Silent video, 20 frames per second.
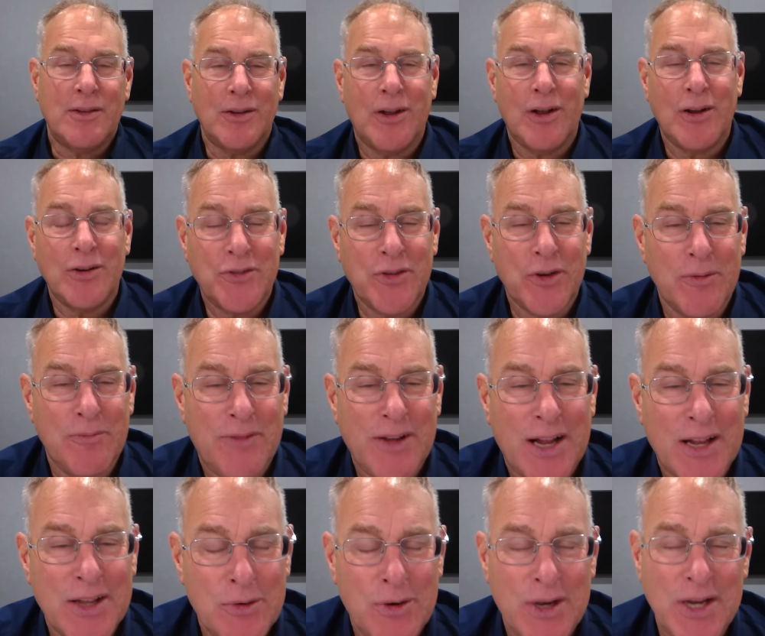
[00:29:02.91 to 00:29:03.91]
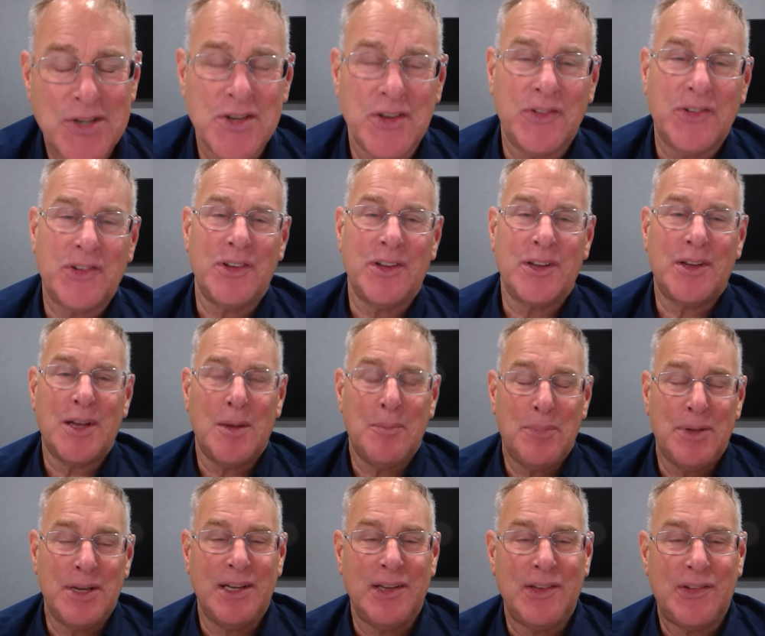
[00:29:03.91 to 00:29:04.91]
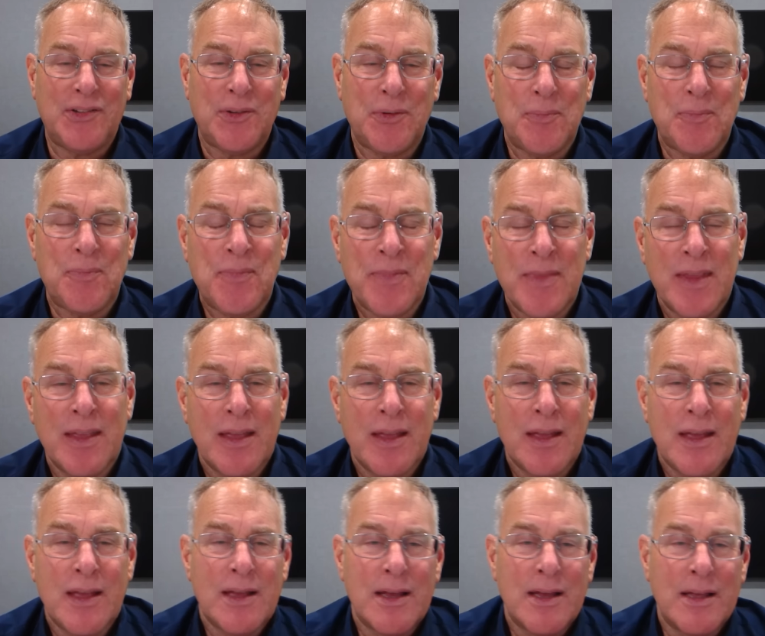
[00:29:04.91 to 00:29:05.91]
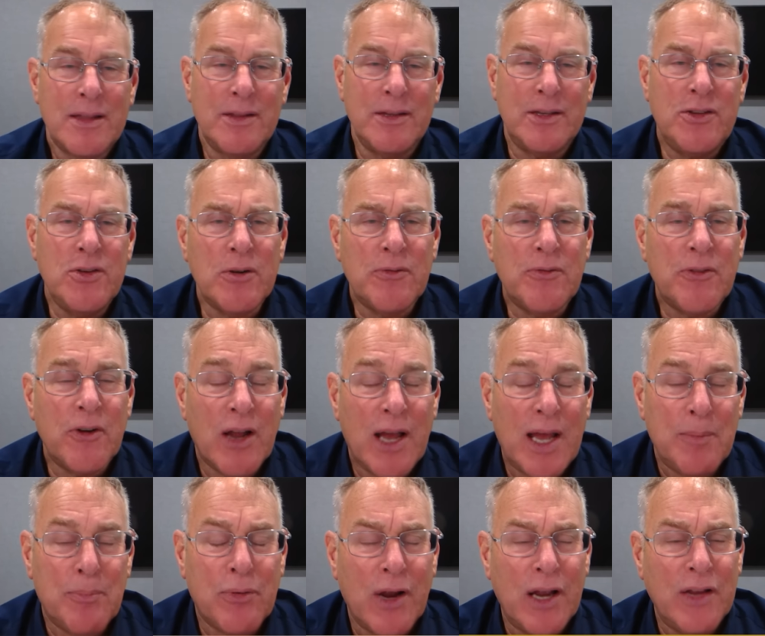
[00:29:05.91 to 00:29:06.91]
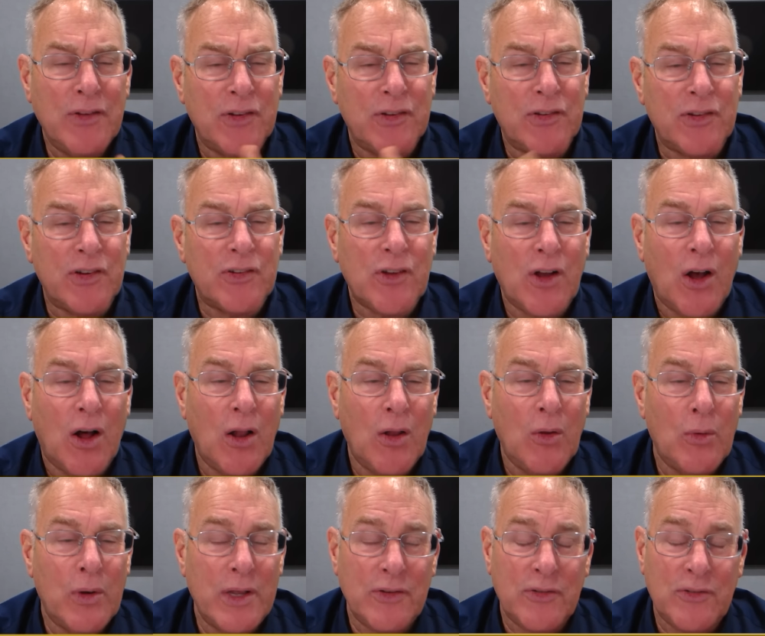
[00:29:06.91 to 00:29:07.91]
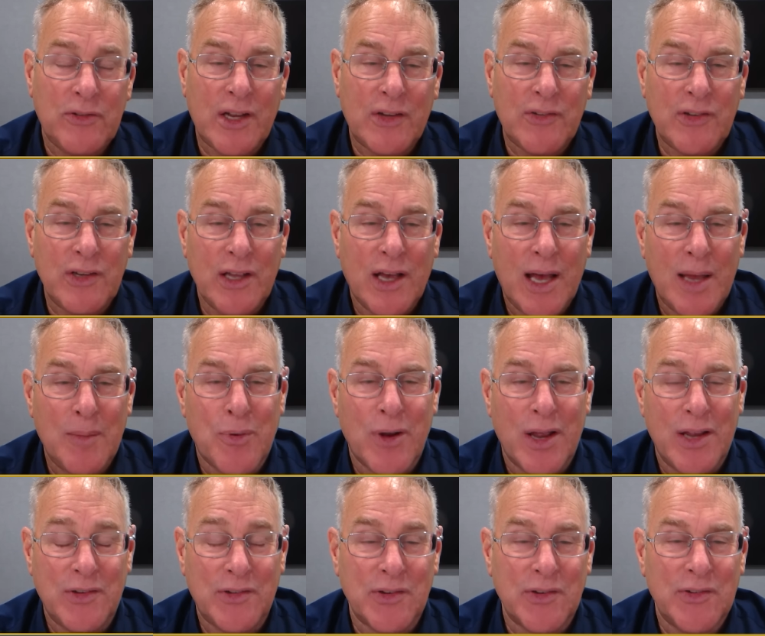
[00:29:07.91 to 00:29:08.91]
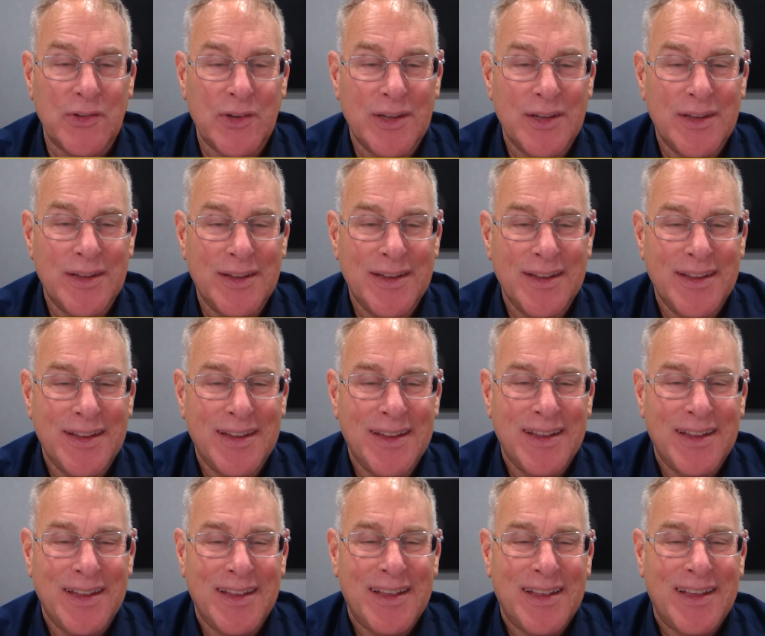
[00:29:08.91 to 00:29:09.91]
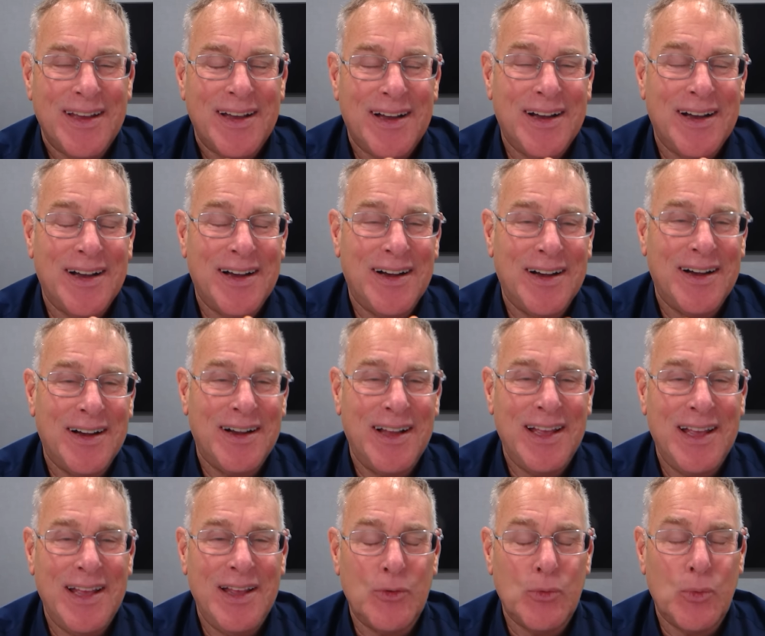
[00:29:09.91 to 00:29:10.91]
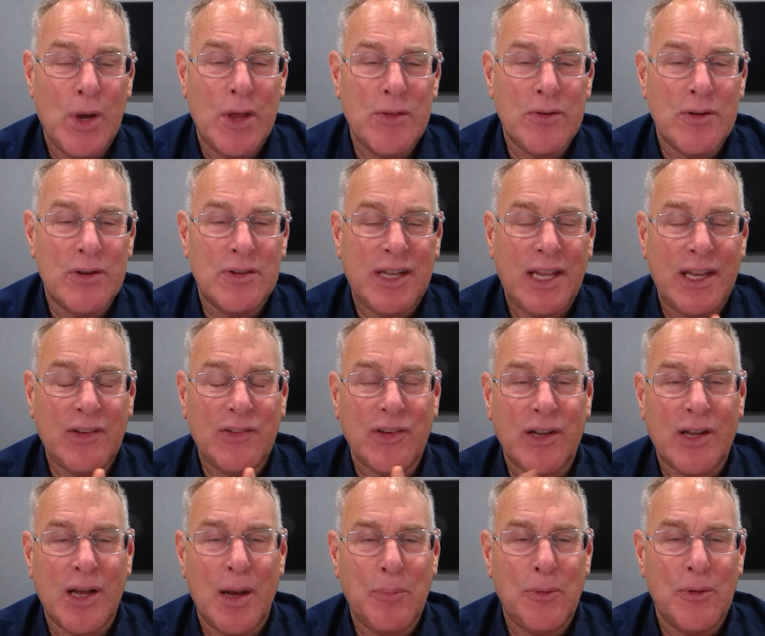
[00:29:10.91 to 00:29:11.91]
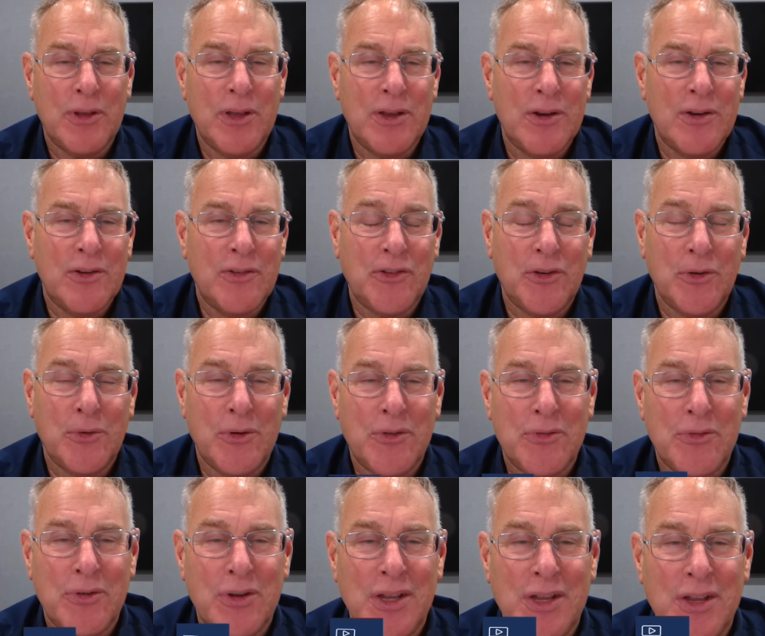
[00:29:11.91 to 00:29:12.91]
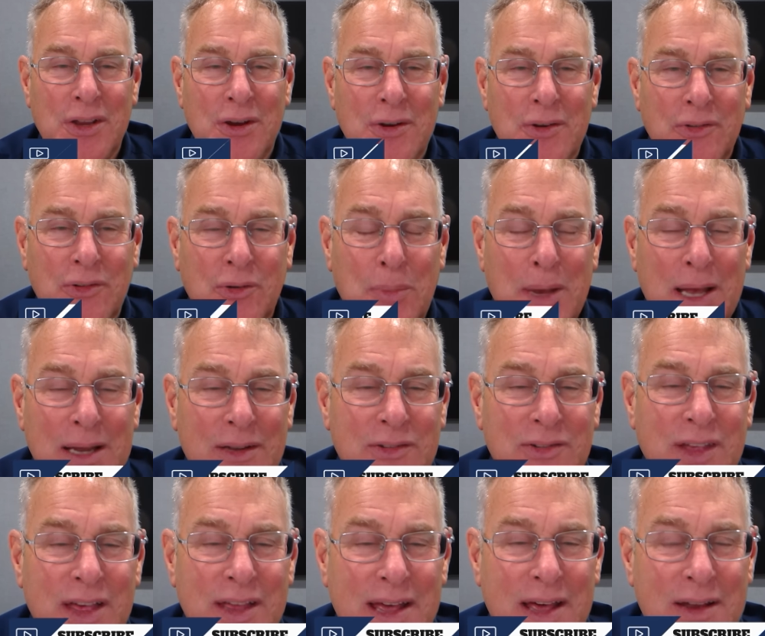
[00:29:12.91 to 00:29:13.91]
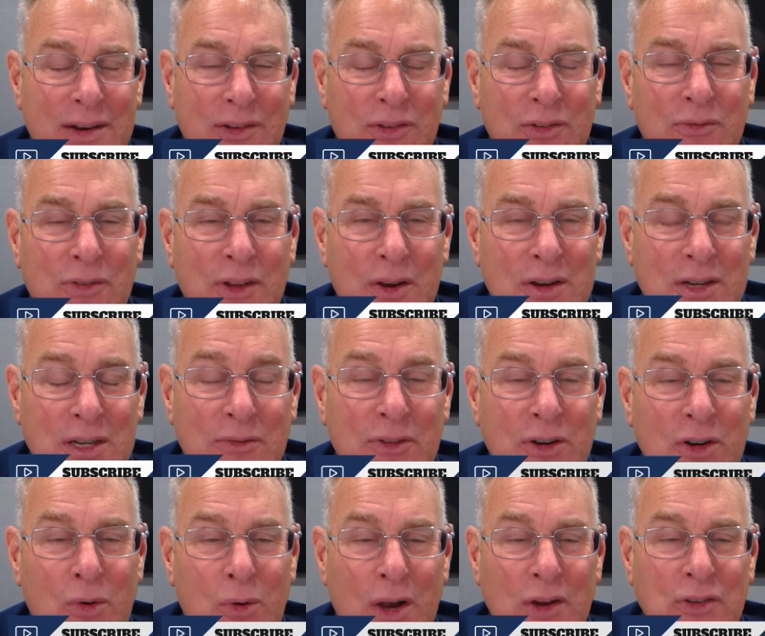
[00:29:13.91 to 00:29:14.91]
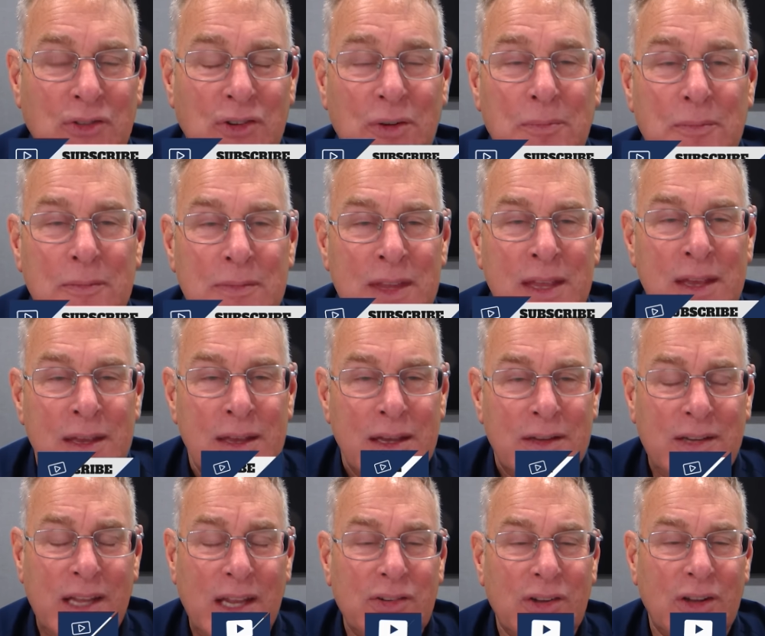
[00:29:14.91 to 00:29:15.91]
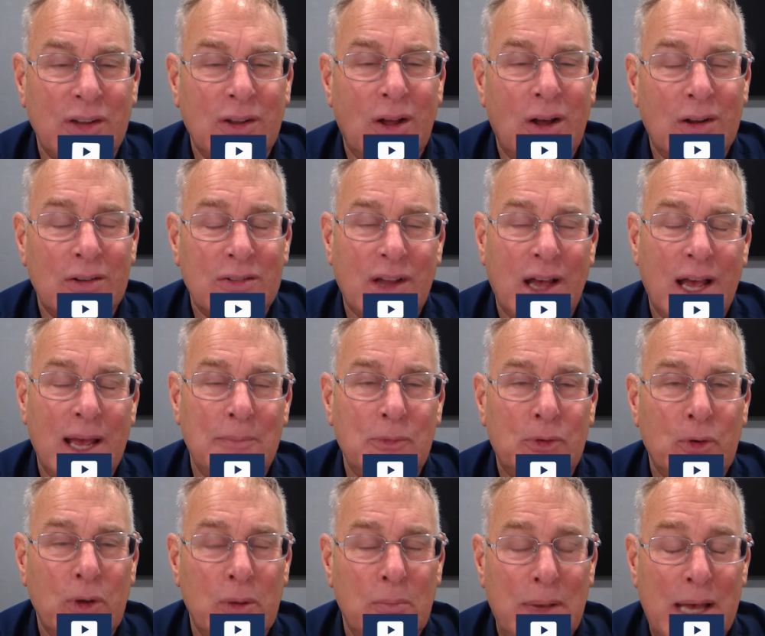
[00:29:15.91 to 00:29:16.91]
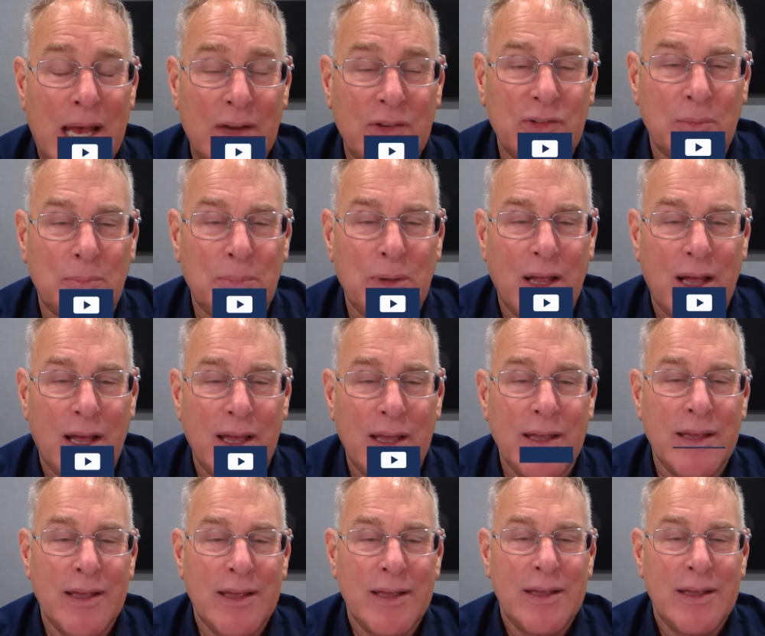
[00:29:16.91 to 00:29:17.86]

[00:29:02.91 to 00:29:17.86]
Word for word: the long term valuations in the companies. The cure for high prices is always, Jesse, high prices. Uh, and whether it takes a couple years, two or three years to balance that out is a very different question. It takes a long time to impact supply,